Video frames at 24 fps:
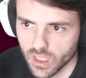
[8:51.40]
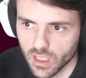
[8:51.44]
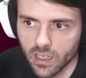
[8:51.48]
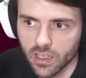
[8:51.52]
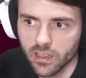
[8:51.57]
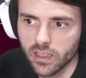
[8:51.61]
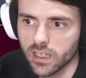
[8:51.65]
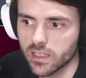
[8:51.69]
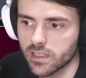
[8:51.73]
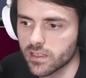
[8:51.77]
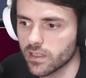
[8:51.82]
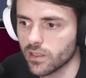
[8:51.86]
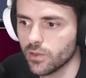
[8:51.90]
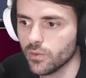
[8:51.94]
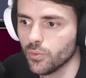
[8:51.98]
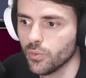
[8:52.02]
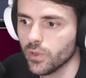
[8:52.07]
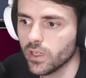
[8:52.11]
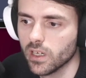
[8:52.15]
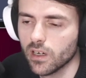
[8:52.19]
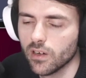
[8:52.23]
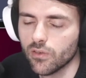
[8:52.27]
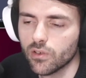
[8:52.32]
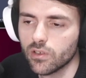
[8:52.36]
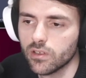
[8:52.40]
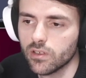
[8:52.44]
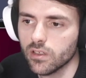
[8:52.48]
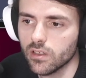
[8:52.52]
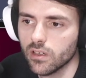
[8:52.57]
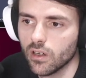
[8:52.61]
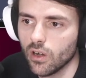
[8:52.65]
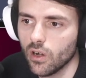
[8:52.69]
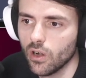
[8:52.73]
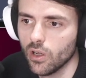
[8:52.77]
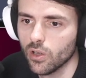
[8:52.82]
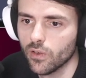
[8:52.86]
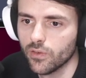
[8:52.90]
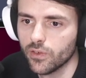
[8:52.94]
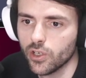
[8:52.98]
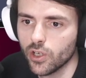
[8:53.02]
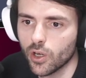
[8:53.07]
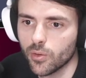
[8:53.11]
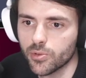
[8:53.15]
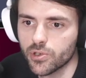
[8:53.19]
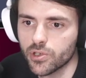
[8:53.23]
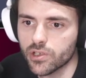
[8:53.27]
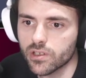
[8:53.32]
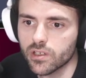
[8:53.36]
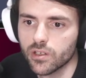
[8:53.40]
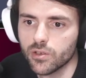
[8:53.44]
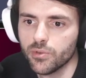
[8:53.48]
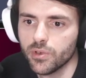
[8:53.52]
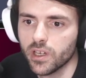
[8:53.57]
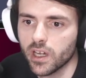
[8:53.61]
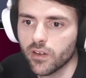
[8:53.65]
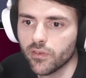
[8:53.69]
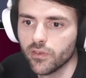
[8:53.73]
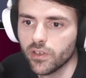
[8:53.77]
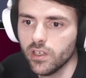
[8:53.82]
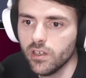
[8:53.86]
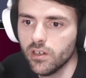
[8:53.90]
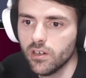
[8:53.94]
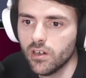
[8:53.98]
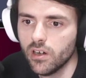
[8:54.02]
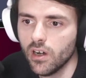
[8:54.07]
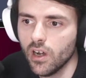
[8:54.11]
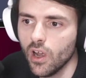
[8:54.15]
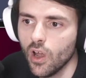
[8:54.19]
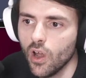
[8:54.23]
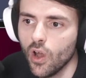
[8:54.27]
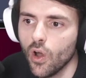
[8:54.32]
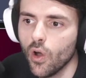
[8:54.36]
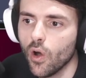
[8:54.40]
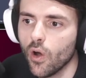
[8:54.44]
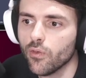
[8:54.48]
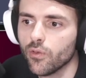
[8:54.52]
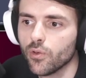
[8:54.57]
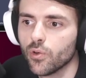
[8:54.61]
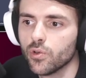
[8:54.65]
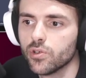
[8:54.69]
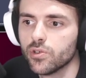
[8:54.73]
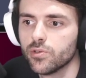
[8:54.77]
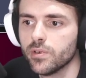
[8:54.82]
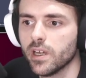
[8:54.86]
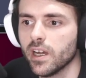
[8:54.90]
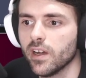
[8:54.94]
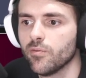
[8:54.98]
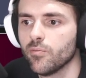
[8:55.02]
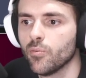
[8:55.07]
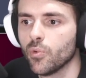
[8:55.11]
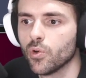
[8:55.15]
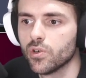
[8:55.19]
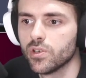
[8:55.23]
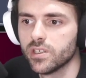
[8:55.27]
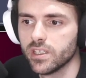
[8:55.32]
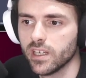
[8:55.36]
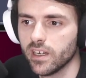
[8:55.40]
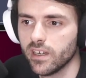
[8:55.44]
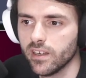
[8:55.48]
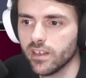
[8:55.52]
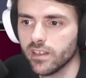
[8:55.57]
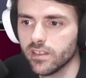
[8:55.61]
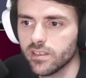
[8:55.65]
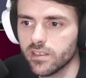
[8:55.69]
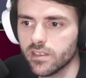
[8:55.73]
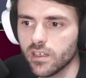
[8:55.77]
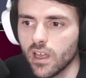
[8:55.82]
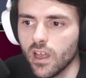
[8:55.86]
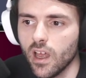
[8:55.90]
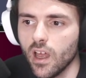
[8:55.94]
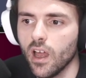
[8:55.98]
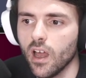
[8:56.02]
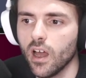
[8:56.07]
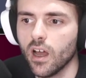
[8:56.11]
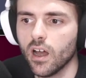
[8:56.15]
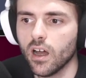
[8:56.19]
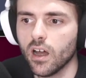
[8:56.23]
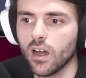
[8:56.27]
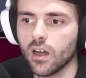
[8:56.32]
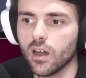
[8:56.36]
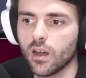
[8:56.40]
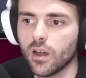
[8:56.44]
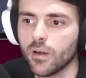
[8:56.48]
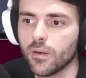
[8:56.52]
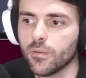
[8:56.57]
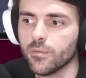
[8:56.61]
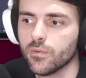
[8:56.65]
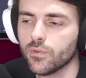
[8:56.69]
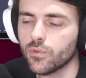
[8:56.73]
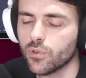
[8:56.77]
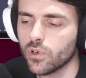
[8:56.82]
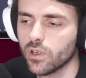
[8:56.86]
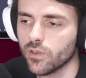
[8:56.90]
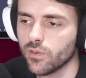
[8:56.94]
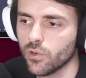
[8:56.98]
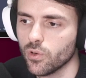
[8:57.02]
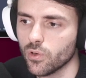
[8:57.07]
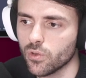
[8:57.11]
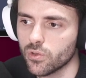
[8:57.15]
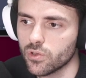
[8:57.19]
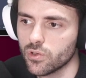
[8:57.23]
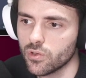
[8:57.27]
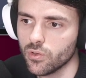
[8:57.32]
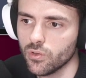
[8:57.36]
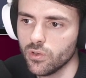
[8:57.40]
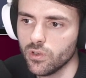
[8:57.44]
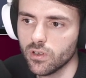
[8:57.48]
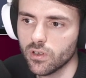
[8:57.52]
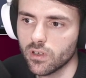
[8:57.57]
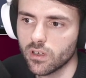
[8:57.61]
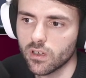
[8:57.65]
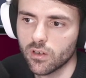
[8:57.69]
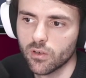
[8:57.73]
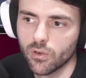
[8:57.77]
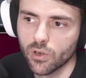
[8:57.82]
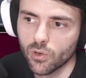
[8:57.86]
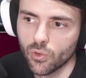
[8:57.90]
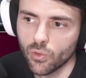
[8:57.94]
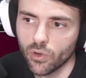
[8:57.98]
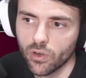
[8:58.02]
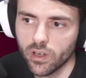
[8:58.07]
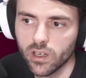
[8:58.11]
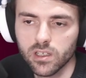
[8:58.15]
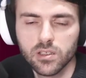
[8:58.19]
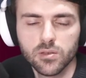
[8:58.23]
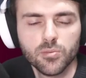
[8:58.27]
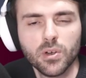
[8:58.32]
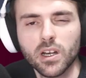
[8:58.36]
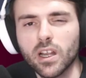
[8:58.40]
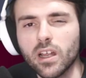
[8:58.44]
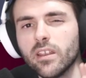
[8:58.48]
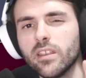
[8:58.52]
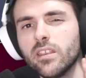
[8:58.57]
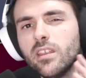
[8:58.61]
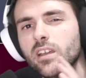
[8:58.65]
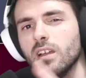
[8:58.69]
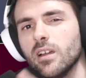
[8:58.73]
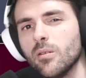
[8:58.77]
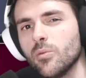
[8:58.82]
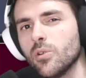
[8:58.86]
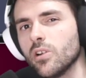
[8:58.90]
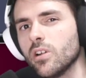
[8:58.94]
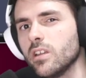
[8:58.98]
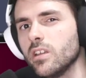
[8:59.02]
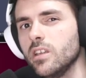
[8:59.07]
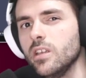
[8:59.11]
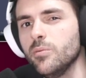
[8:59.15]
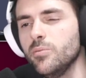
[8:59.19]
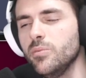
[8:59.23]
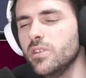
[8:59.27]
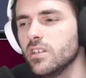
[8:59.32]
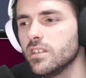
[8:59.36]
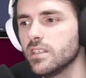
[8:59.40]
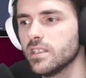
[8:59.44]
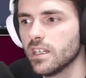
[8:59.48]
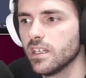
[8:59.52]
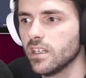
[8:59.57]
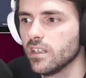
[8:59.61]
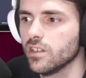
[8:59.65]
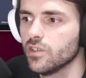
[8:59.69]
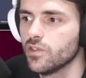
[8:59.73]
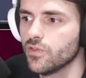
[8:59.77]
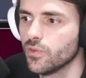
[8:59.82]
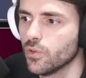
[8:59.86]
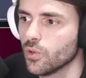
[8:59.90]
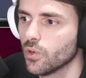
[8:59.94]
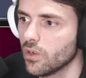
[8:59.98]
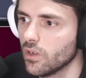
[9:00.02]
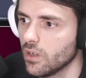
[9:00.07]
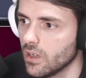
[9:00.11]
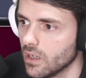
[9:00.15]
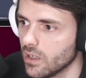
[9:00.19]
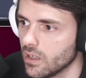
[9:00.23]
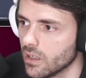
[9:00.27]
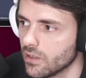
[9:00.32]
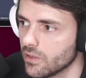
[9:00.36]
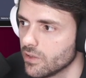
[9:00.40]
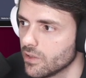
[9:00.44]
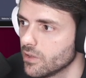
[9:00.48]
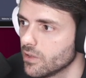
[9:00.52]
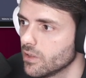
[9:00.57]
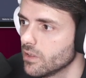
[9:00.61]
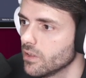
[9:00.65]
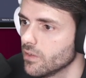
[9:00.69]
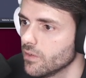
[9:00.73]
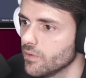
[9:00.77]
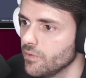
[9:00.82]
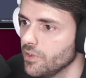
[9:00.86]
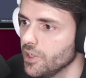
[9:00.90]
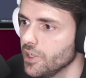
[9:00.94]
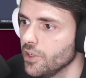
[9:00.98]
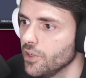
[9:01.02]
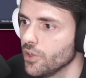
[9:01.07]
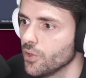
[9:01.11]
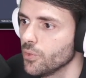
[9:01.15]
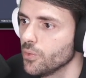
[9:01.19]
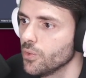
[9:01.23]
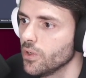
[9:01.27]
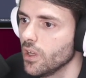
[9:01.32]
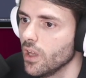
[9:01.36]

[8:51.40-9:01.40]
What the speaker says: And that's it. We covered all of the options that we have here. Of course, we have more settings for the Photo Studio and the recordings, but I think I'm going to keep the settings for another video.